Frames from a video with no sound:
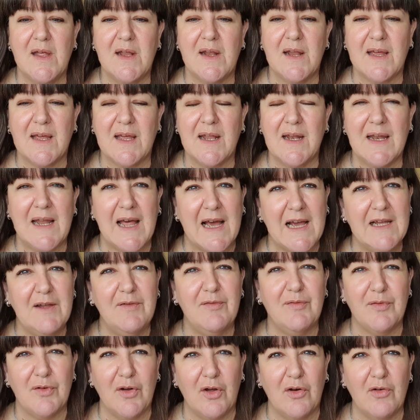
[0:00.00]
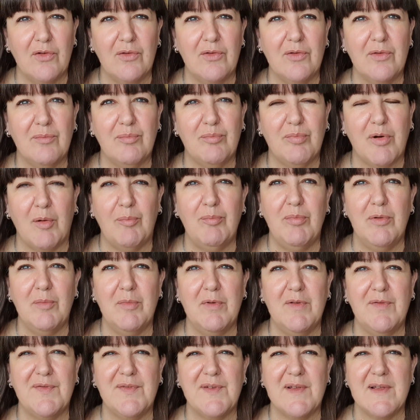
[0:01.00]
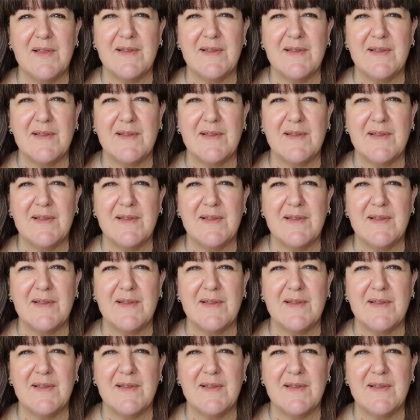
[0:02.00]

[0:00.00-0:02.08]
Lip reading: like a lifelong problem of